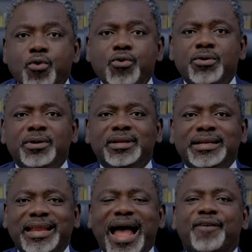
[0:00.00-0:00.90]
who
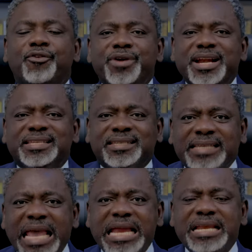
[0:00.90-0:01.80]
have already
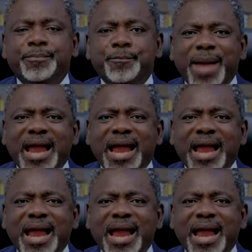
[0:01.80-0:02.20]
seen